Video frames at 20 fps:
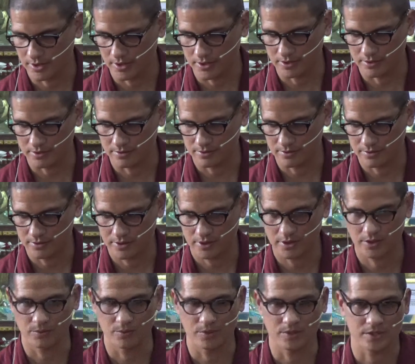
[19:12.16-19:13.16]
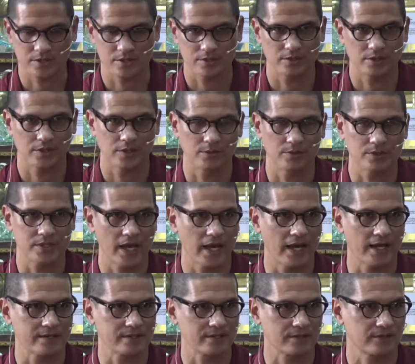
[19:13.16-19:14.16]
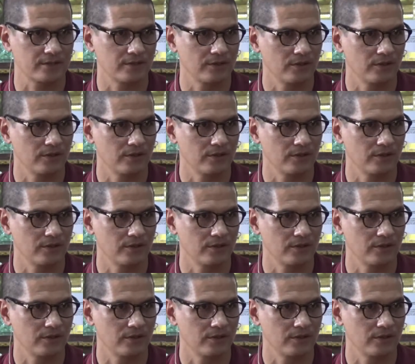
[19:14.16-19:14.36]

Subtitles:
then he was asked